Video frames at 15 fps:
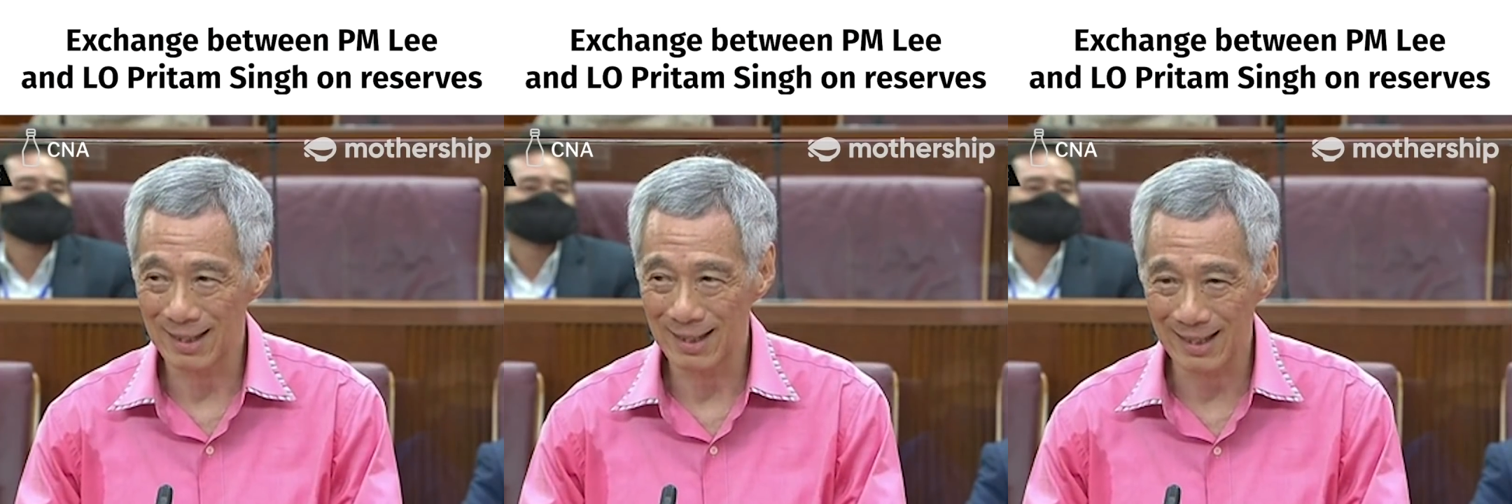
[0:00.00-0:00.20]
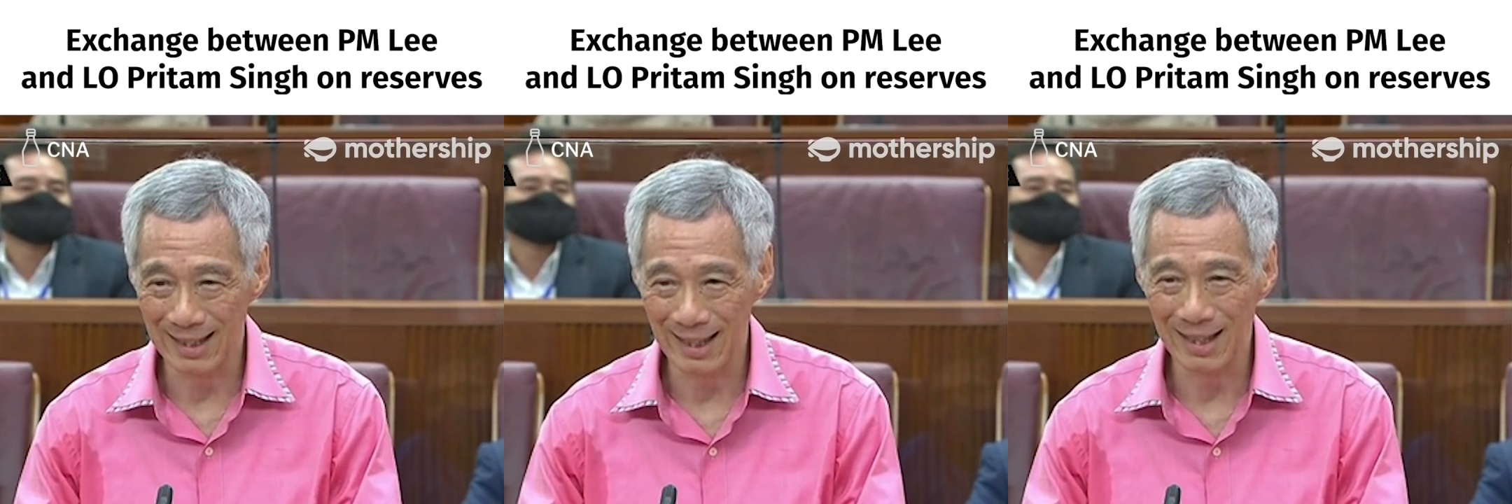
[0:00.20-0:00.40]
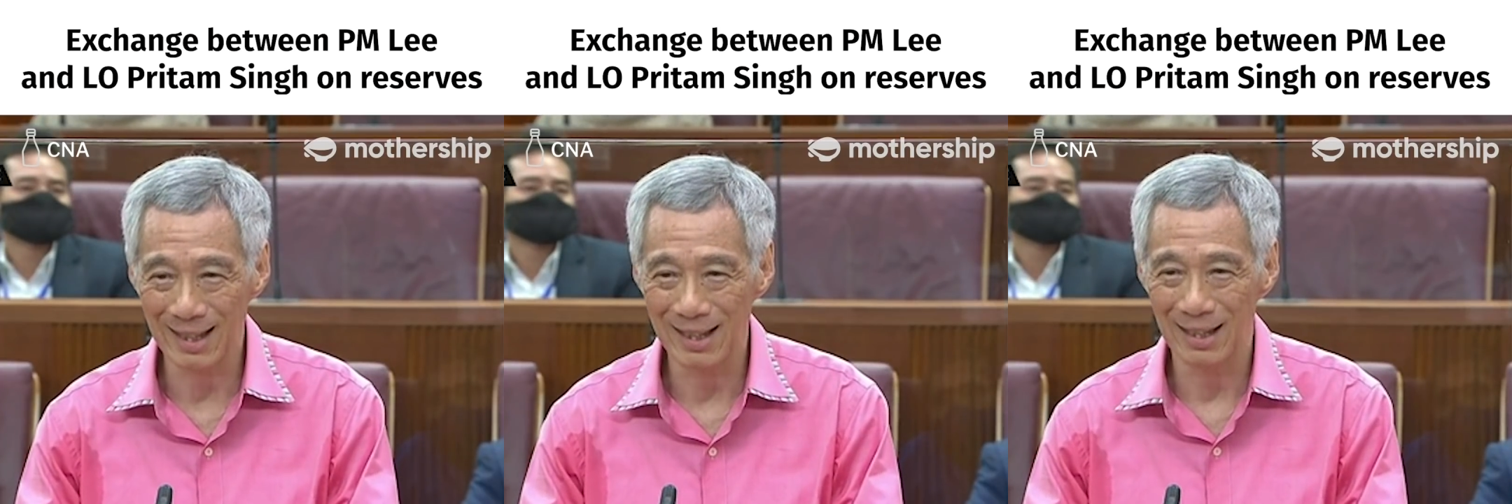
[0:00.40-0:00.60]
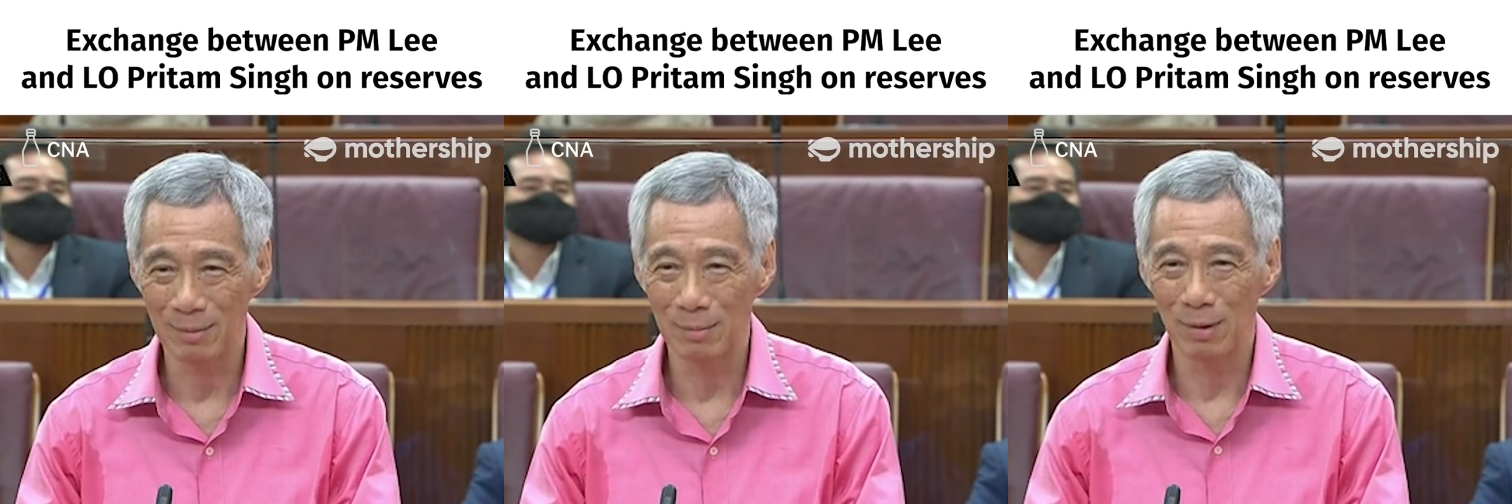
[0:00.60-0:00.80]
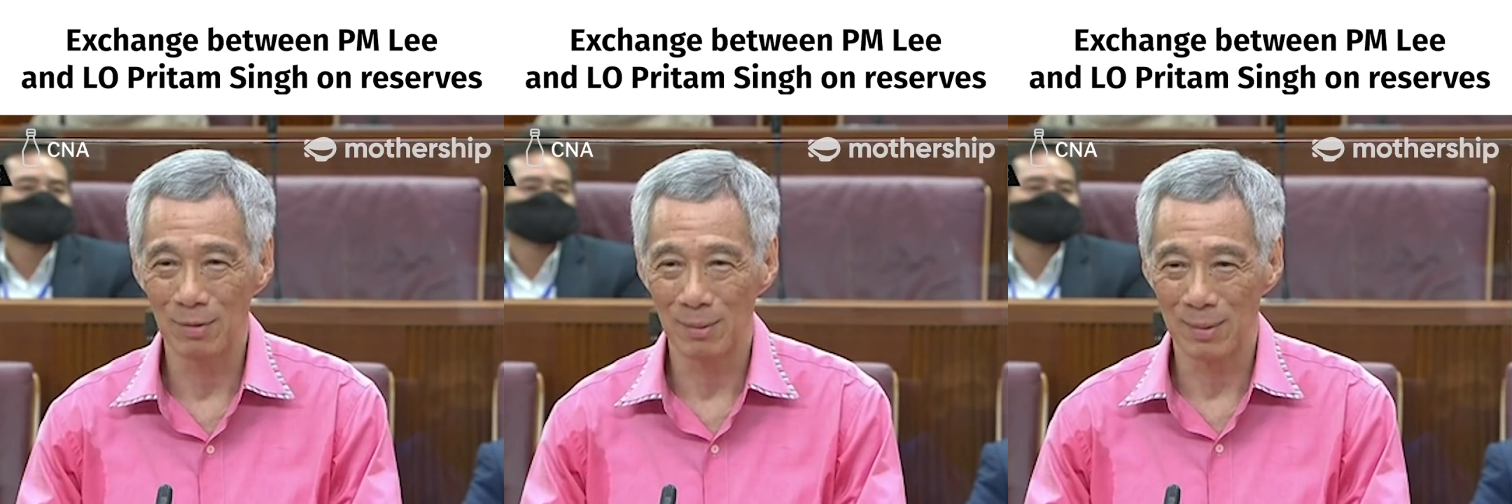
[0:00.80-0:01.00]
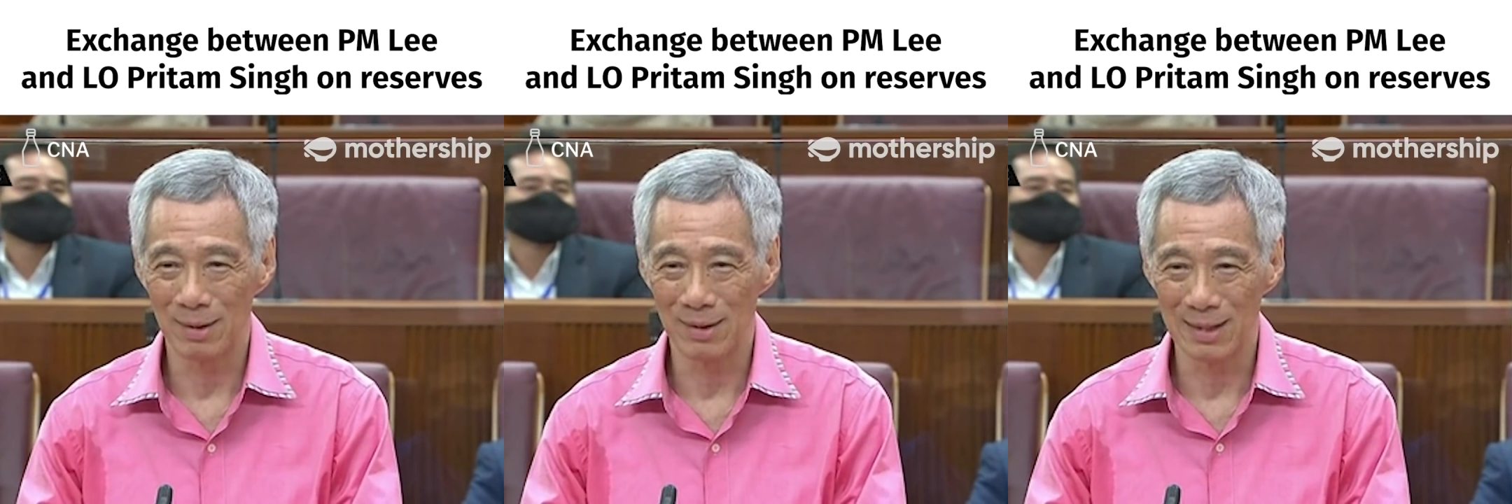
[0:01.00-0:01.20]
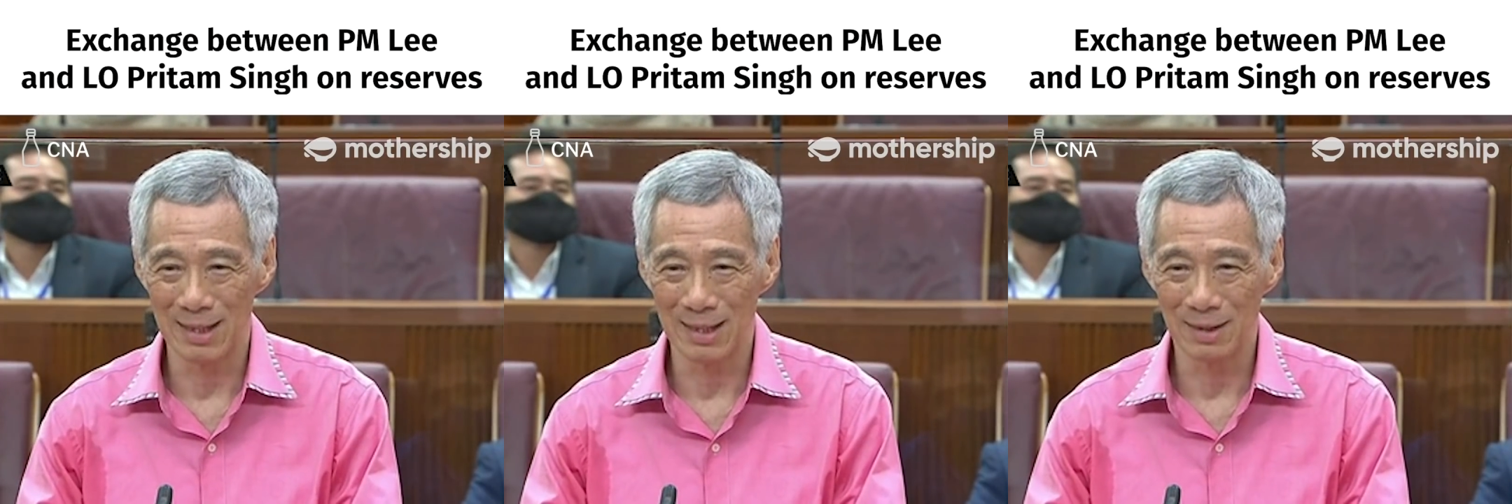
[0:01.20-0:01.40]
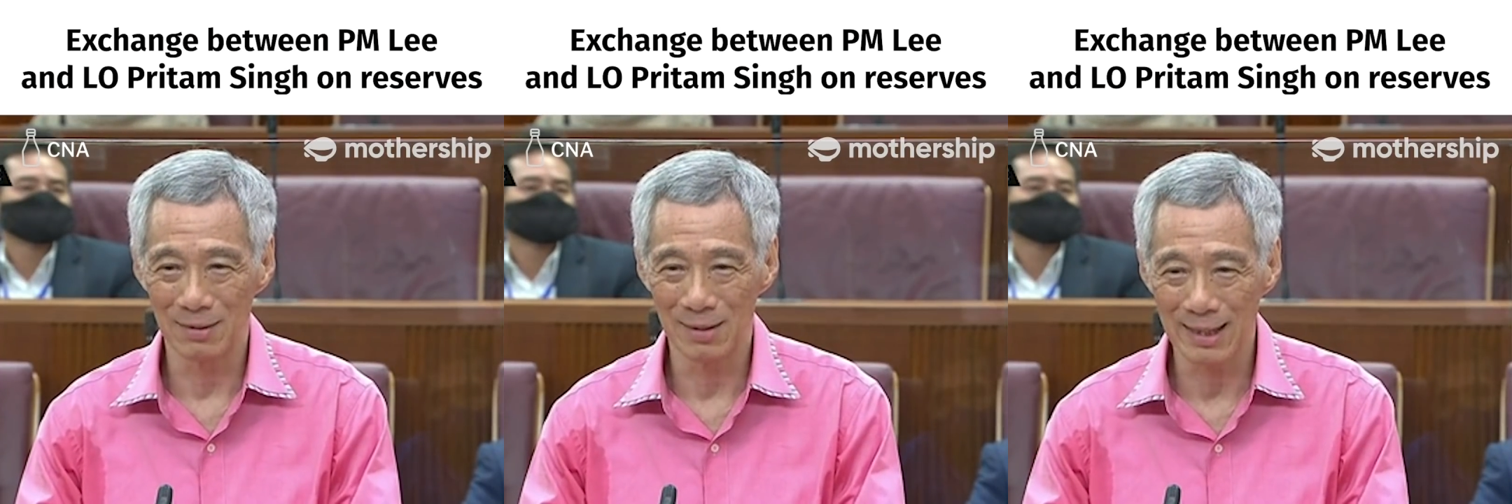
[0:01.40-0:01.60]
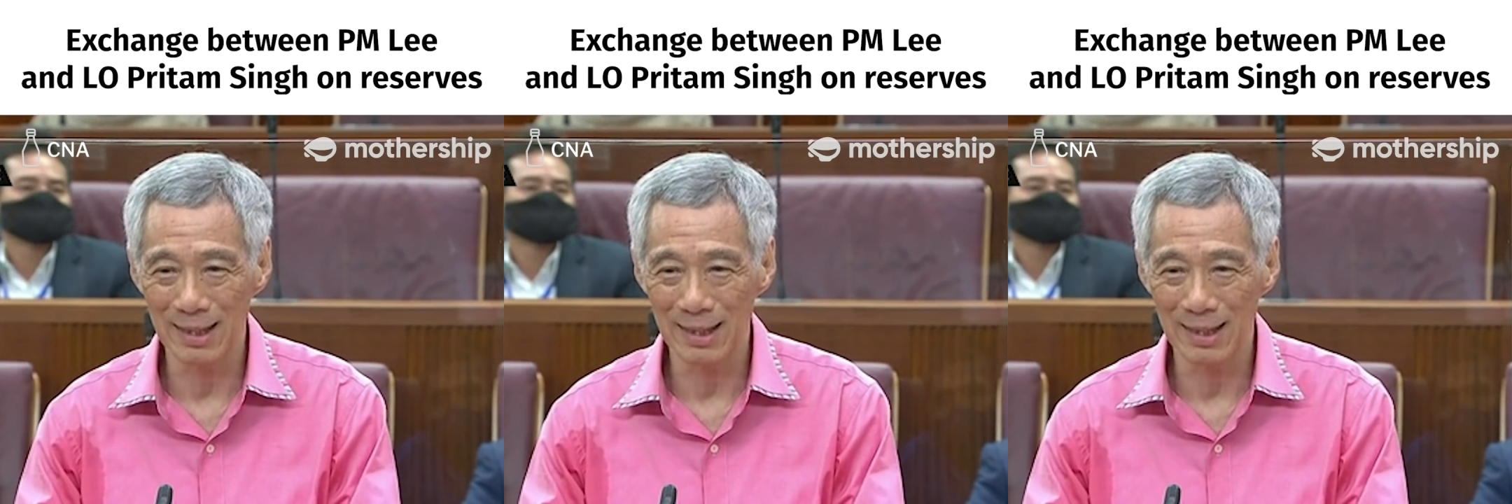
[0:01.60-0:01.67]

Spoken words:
another little bit from the reserves.